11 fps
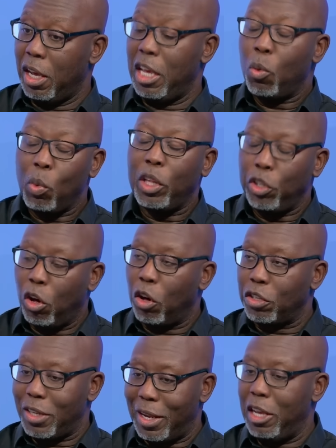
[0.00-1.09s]
It will
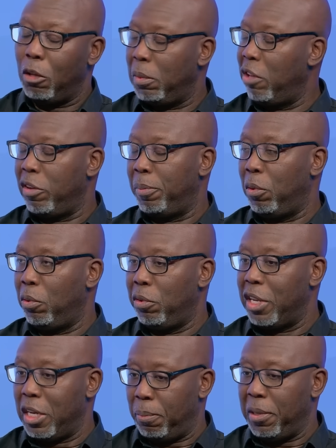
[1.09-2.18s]
not help Liverpool
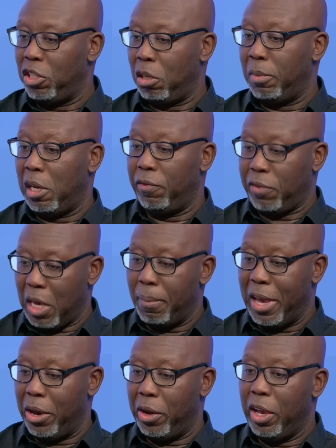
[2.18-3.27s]
that the PGMOL have come
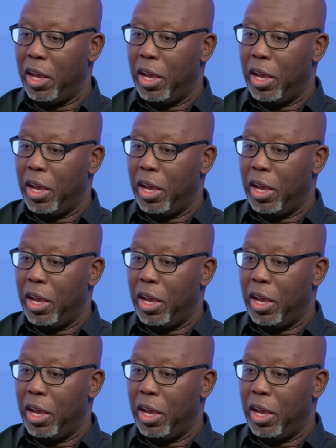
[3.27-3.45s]
out